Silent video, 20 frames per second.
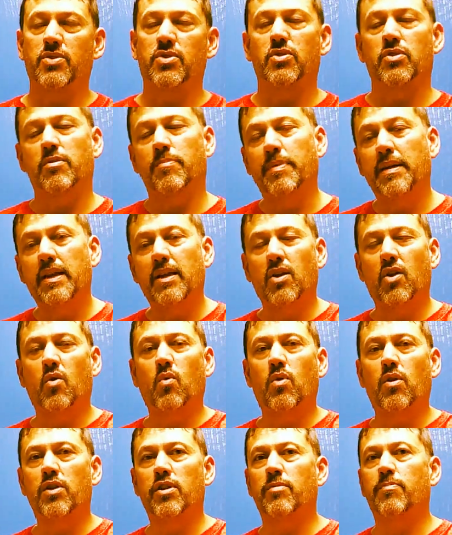So depending
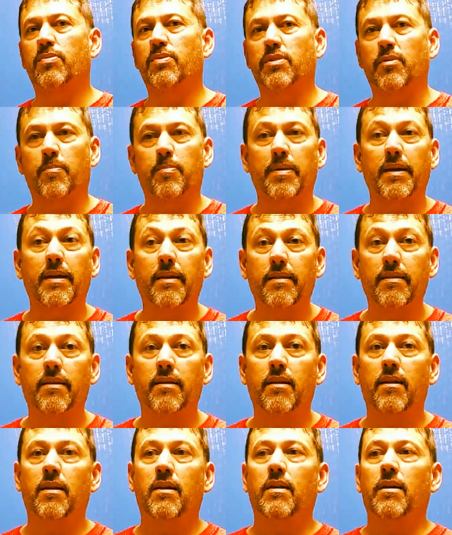on where you put the
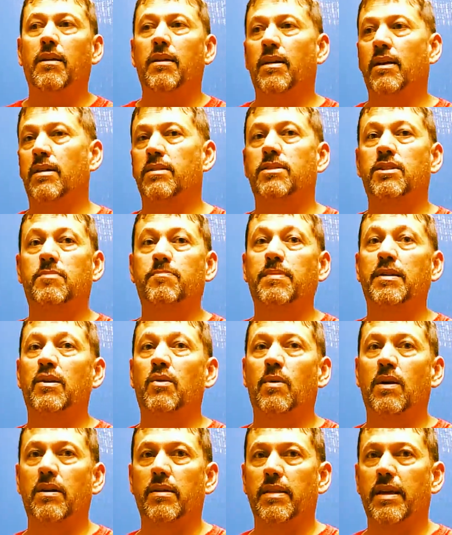pin, just be
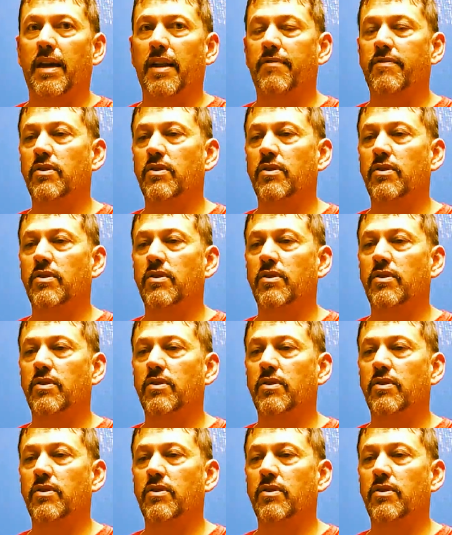aware of that.